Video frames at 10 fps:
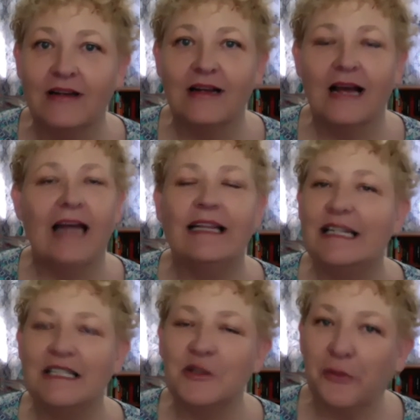at
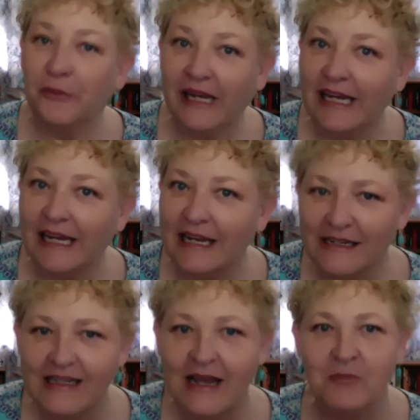least 3
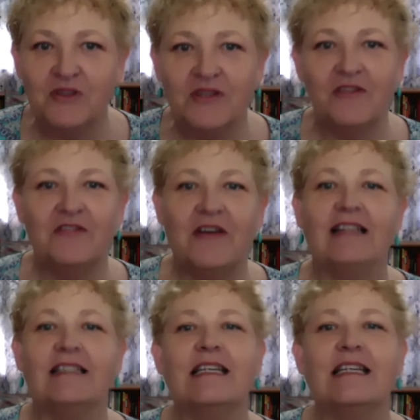examples of the
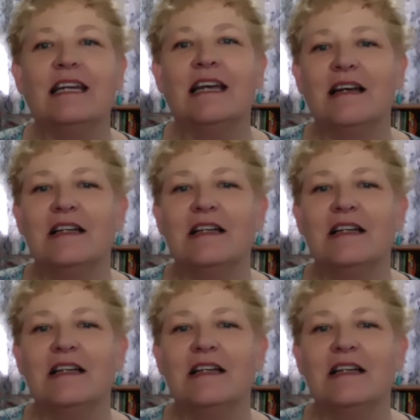fallacy,